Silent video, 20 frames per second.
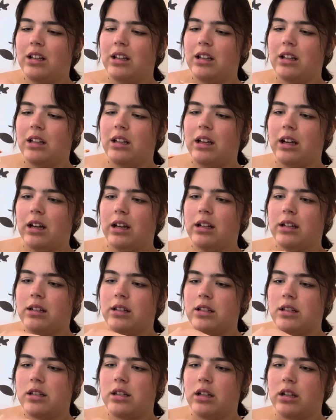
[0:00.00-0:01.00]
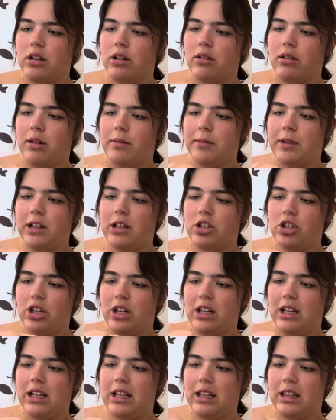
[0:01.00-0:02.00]
yeah. So I'm gonna try to
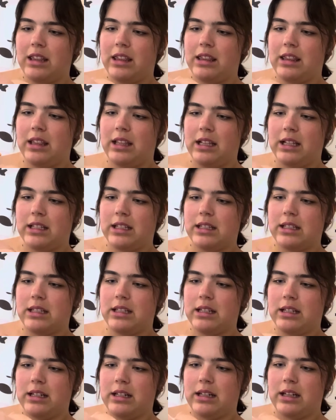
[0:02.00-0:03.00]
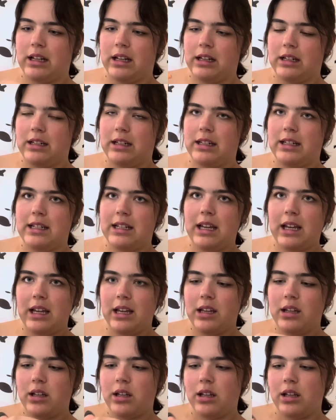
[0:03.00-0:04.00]
get this done
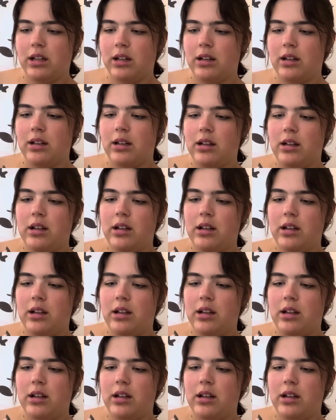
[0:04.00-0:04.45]
today, and